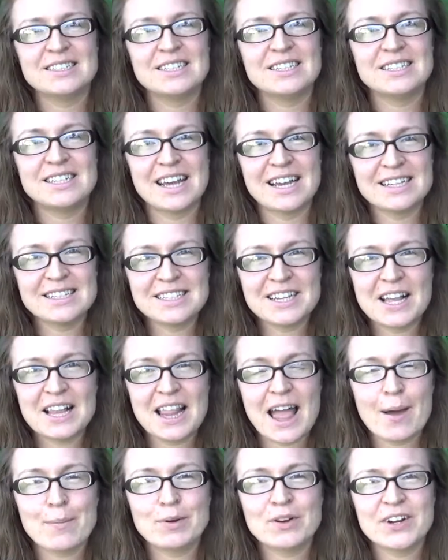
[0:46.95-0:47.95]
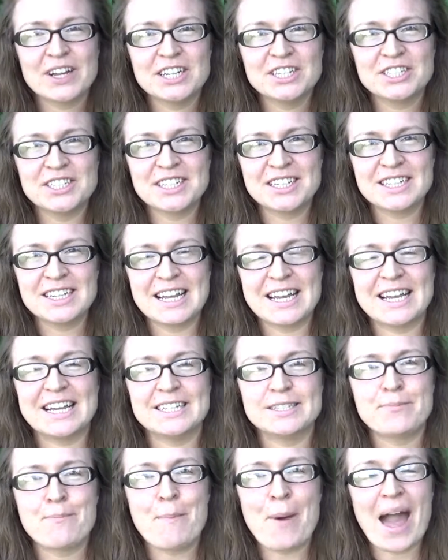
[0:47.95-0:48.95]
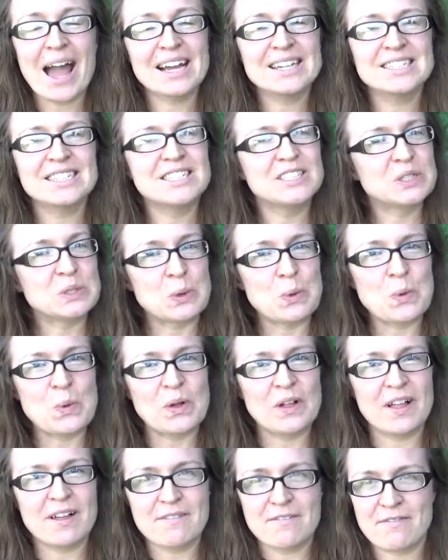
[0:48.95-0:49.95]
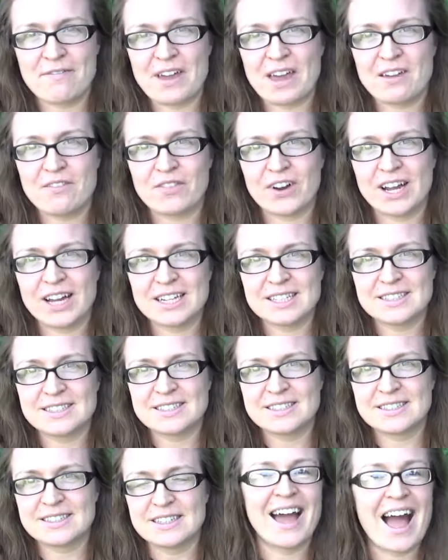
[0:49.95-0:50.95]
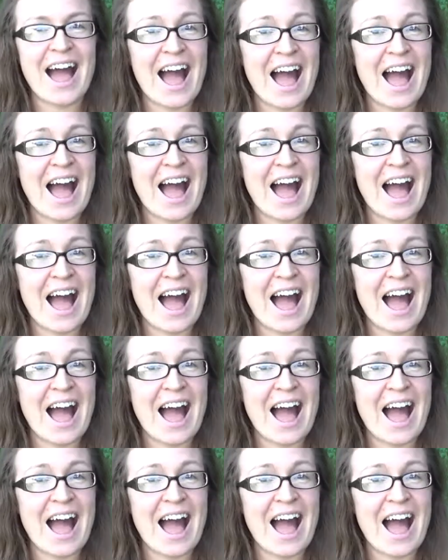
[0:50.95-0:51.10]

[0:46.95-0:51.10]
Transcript: Today's collaboration is back to school favorites.